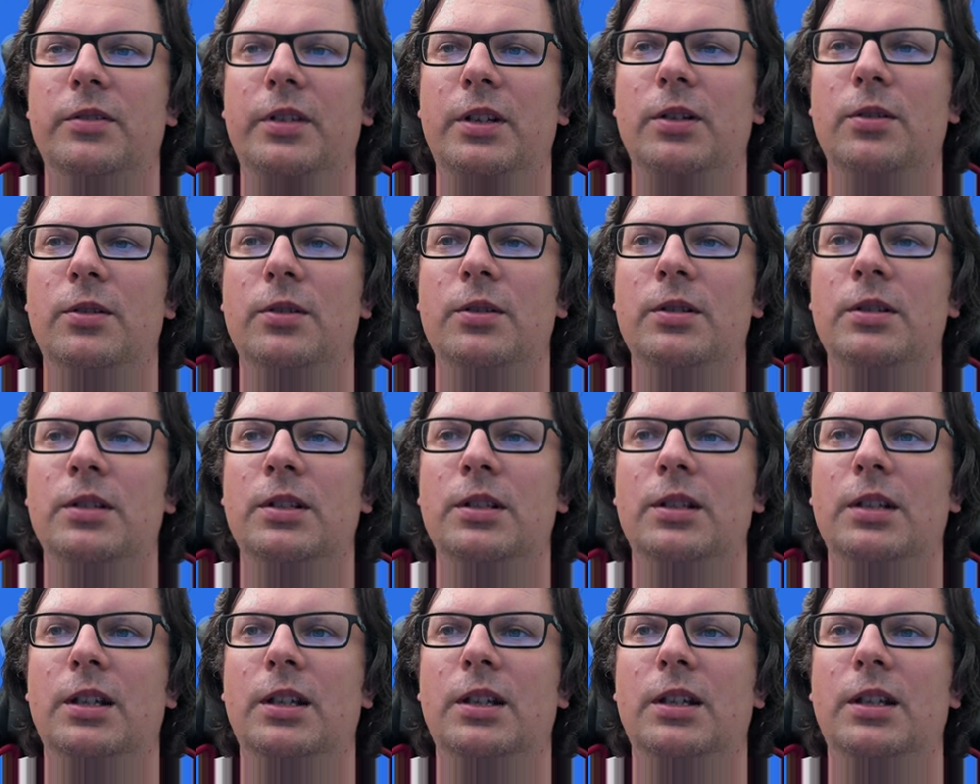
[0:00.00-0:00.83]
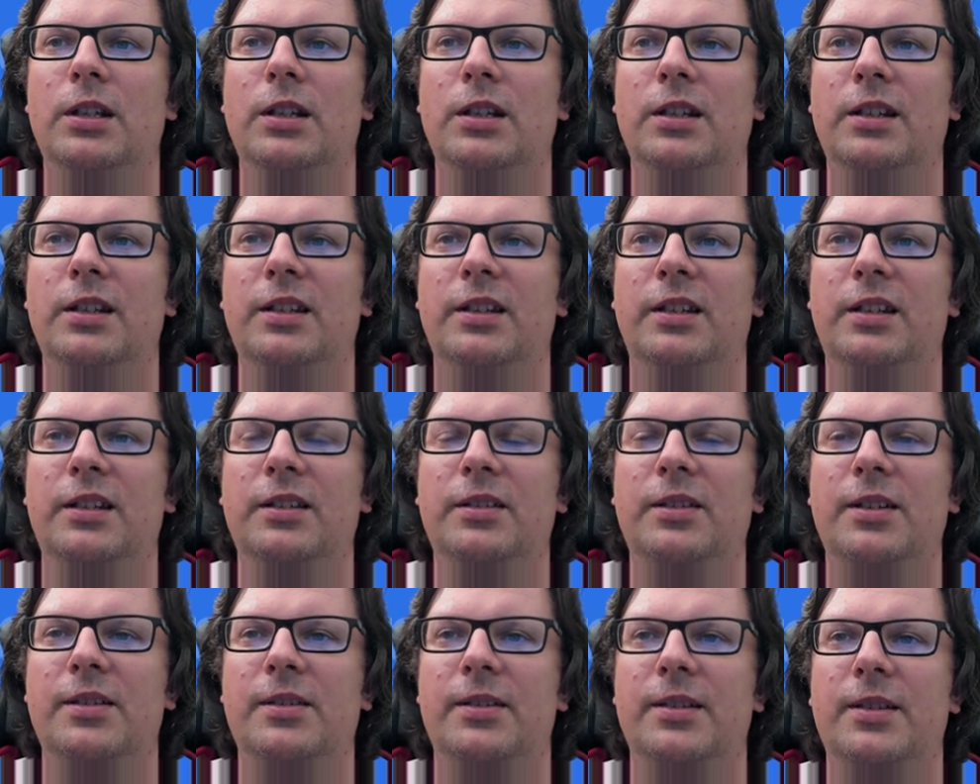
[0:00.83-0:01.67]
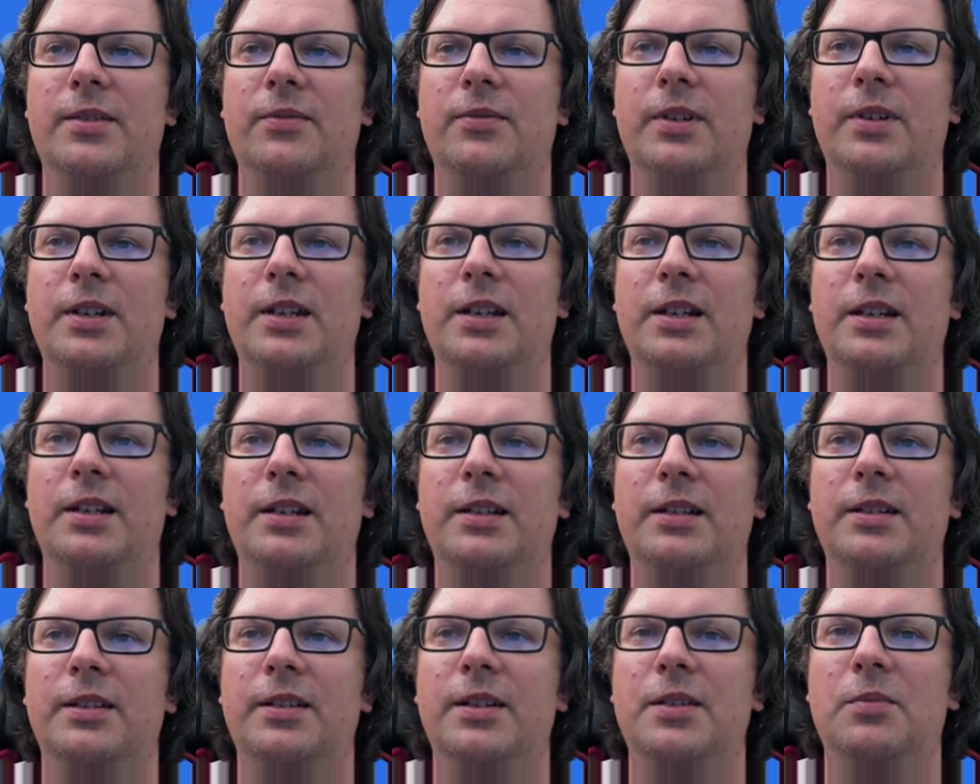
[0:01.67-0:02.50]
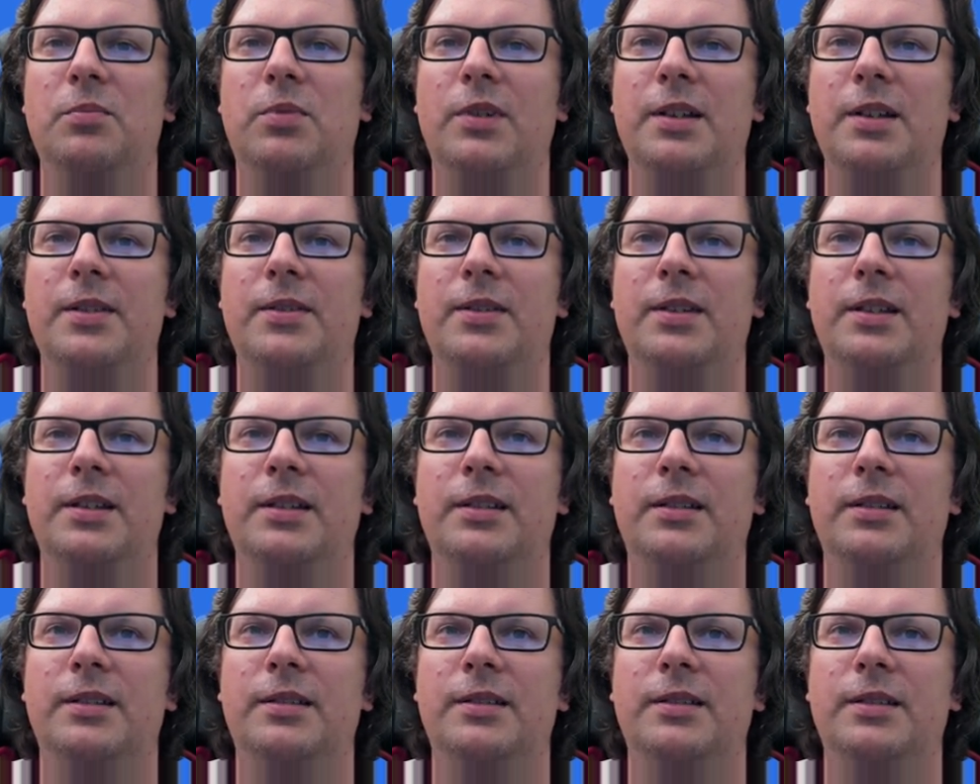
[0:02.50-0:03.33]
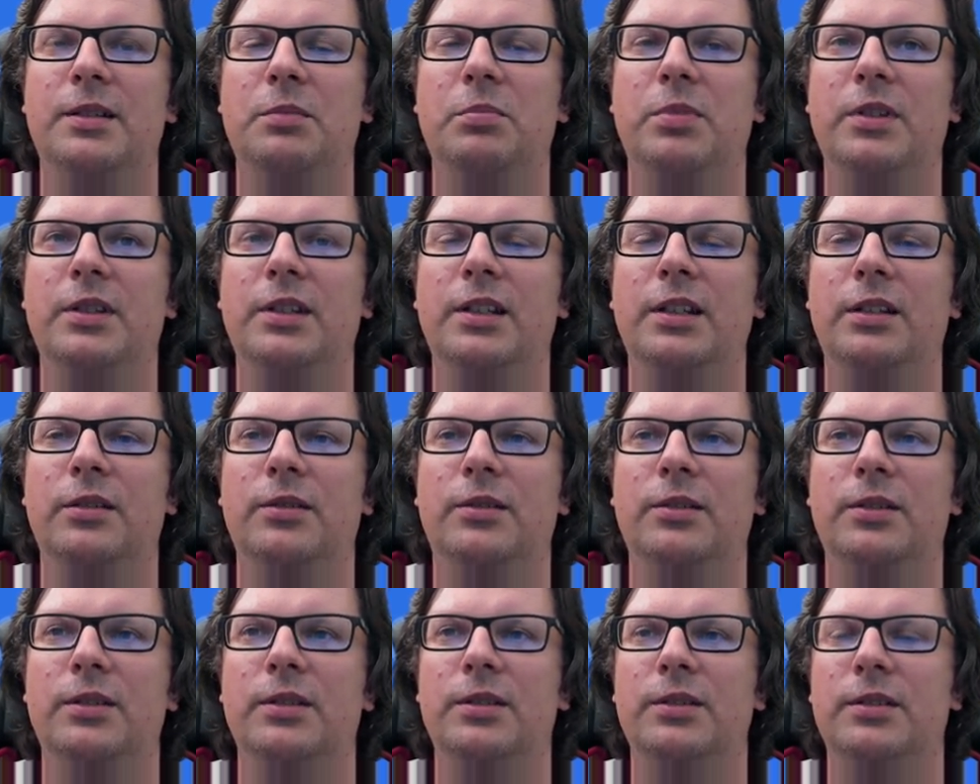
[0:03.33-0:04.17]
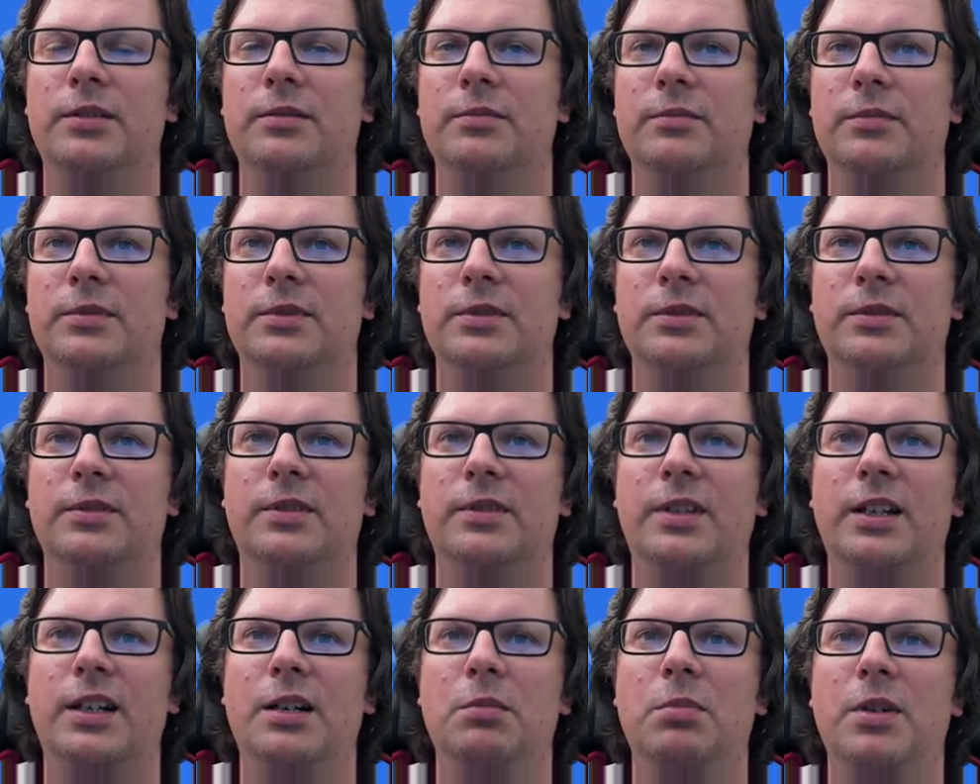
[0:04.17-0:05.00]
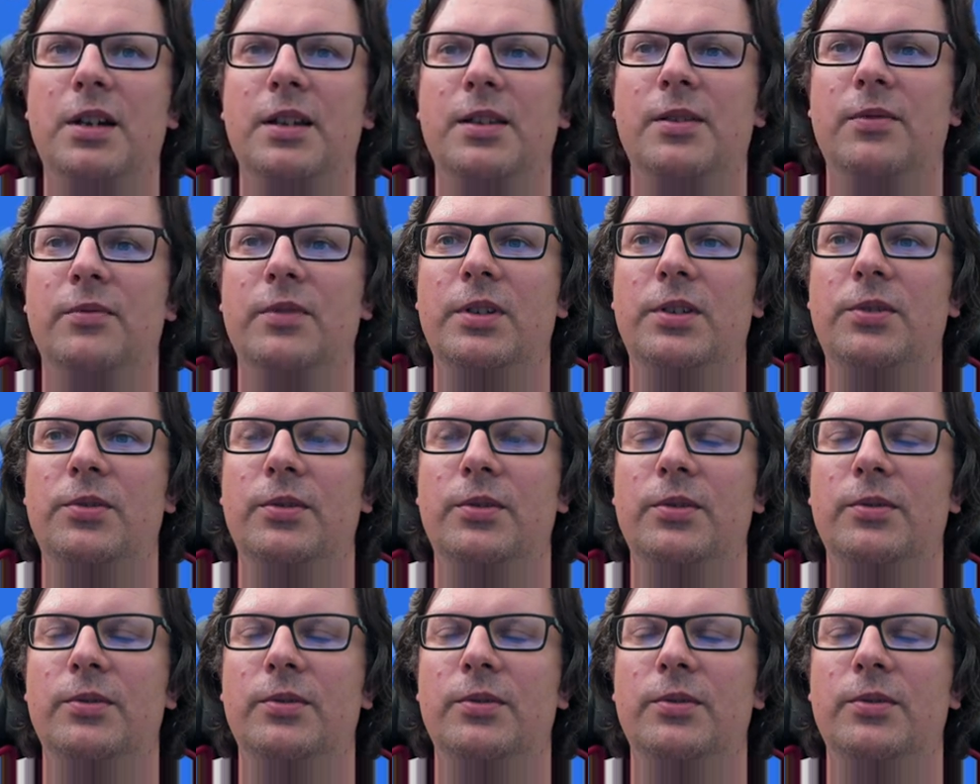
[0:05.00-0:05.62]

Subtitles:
on. Ingress is free. Ingress pricing are depending on the terabytes which